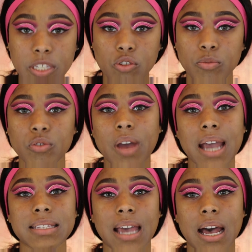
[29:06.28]
zoom you
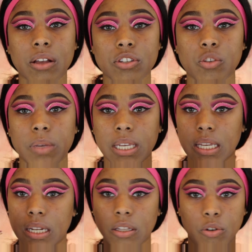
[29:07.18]
guys out so we can
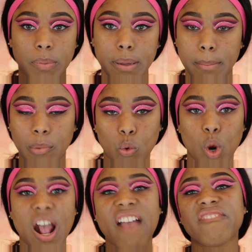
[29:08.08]
get a little bit more